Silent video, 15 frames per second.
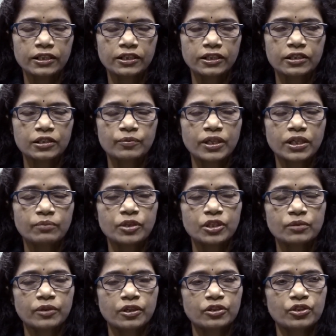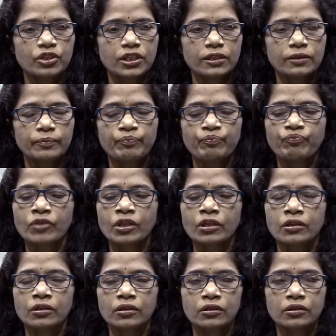is very much functional.
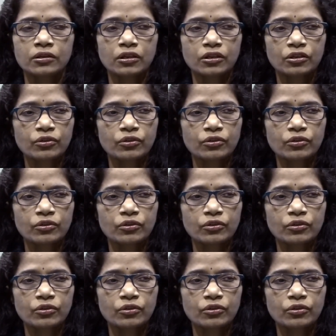Not